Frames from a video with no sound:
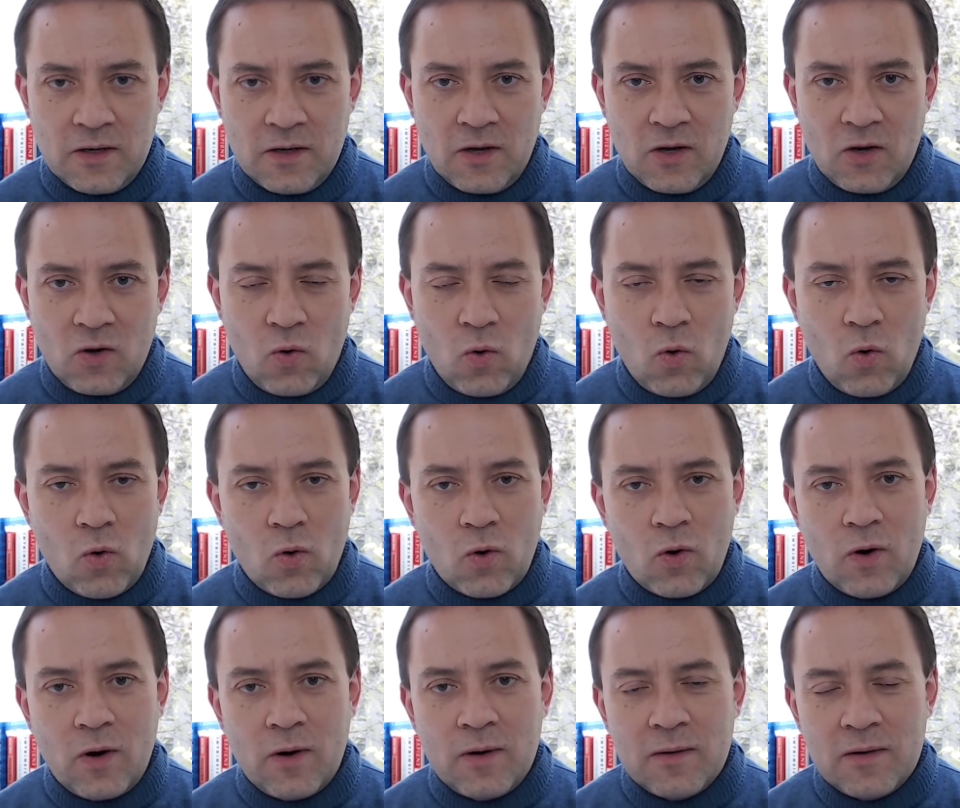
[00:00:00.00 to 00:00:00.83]

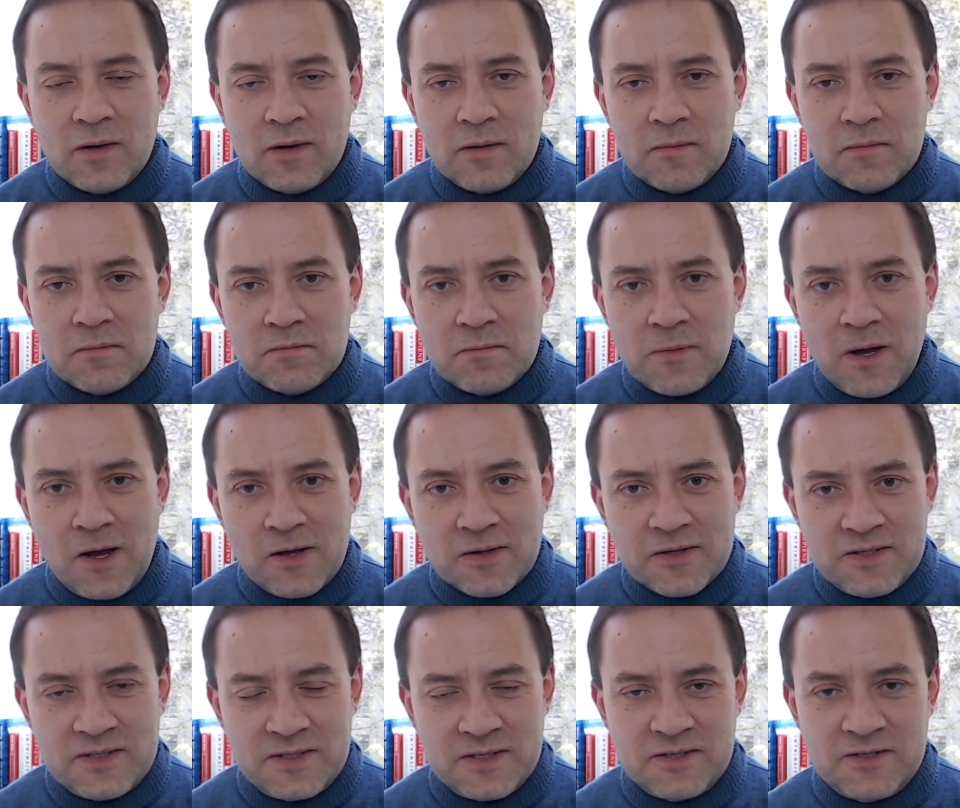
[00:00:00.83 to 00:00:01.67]
or other
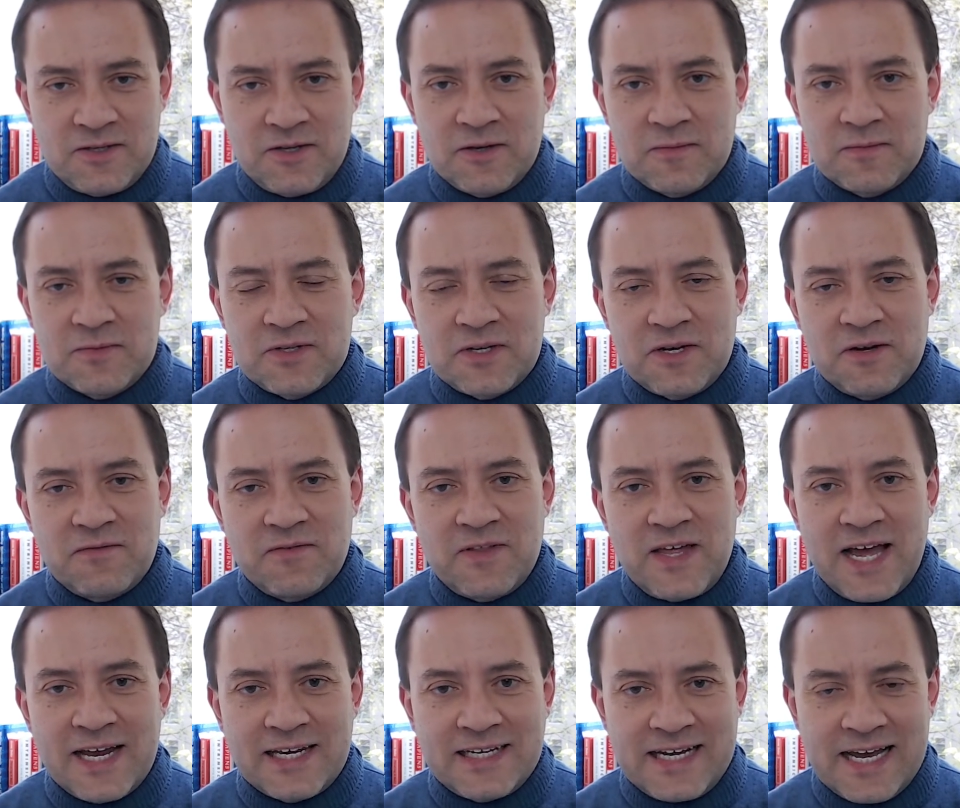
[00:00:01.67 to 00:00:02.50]
systems of
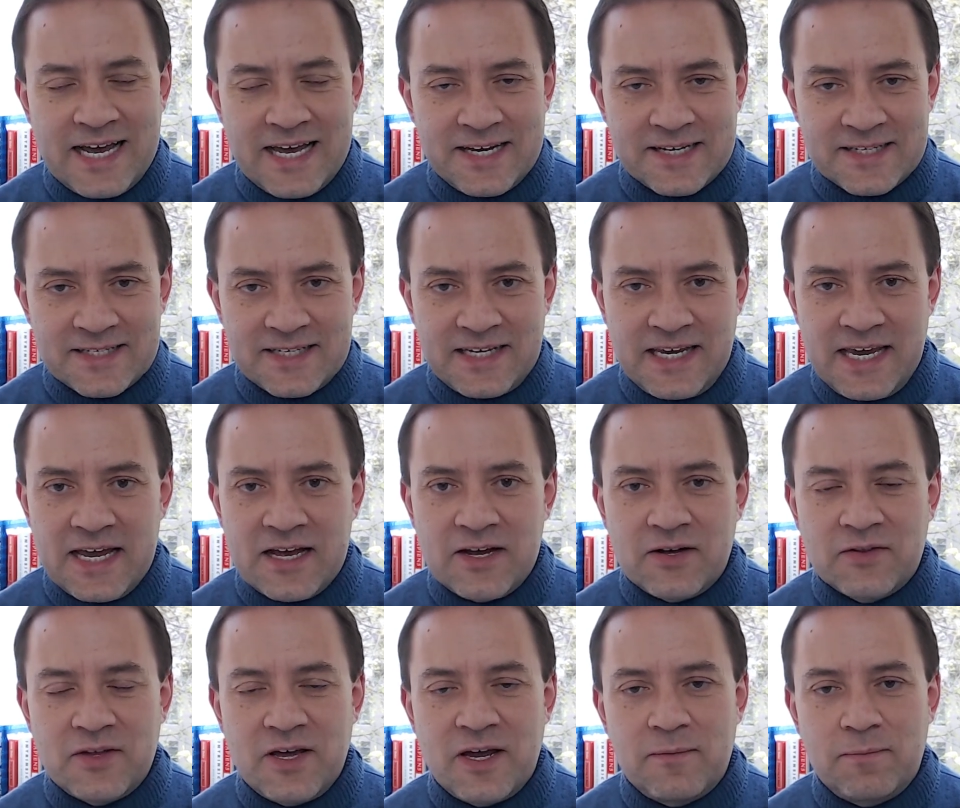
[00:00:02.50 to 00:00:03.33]
that kind of
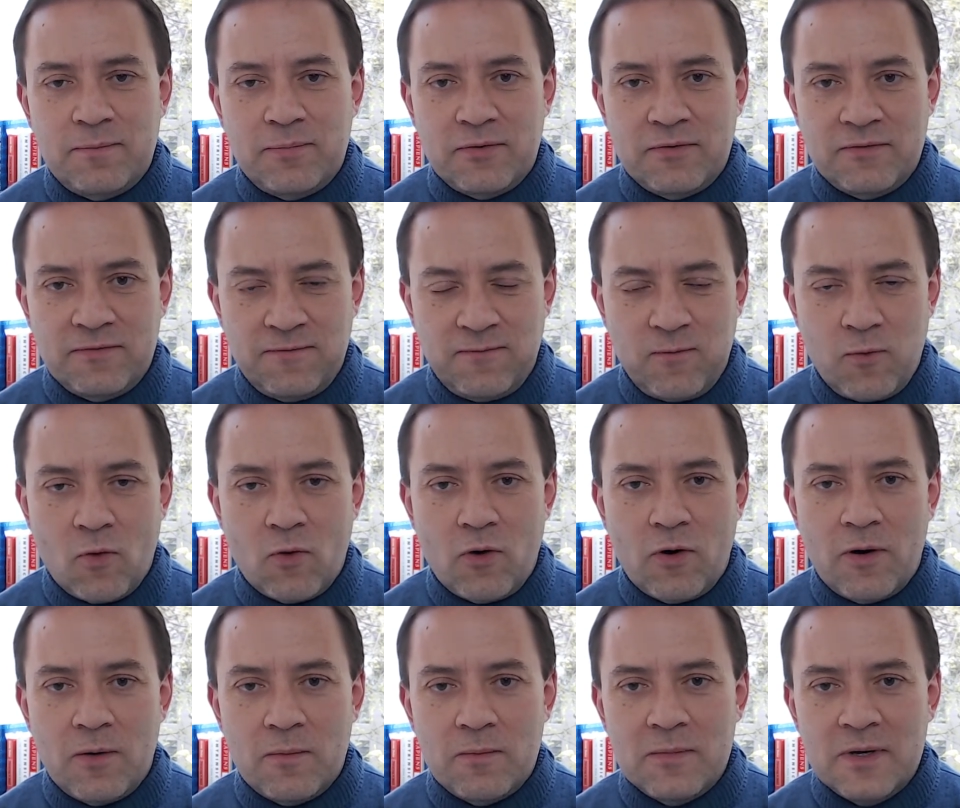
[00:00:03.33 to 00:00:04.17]
scale that
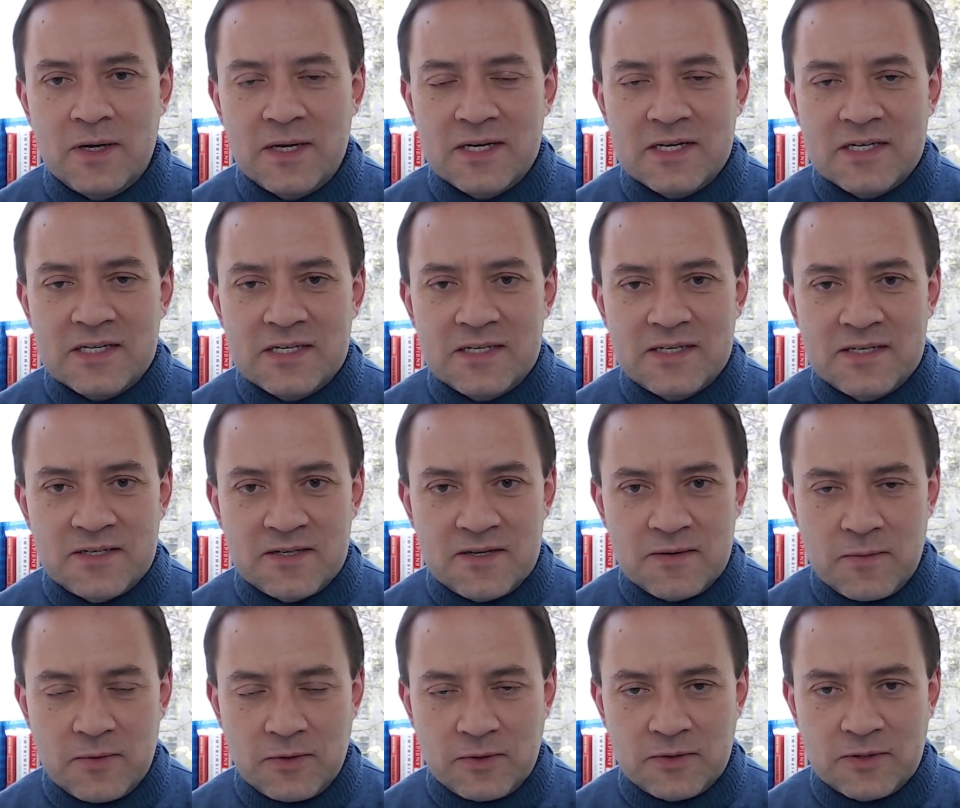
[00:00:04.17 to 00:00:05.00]
perform
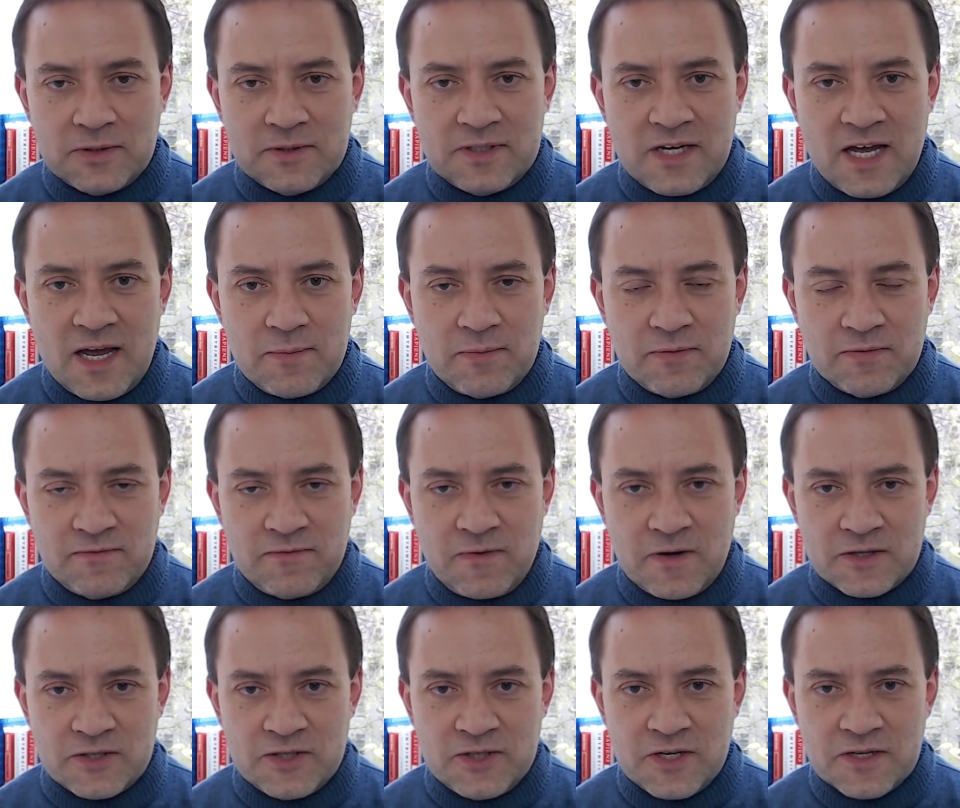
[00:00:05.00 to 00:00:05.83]
similar type of
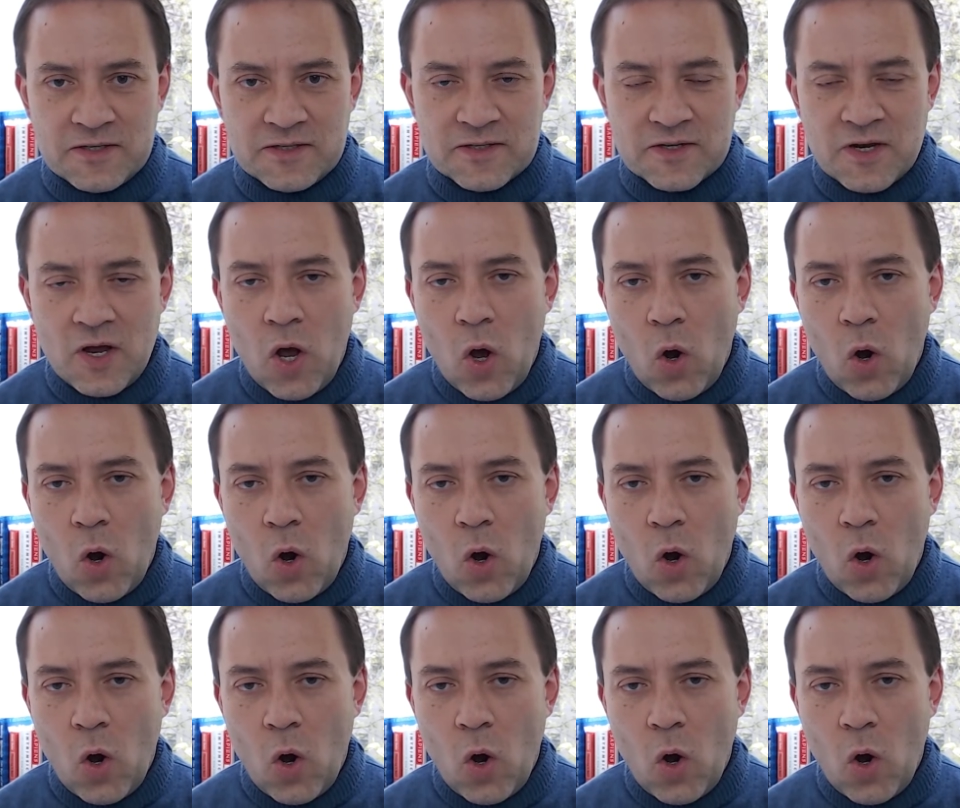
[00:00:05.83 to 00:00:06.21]
functions.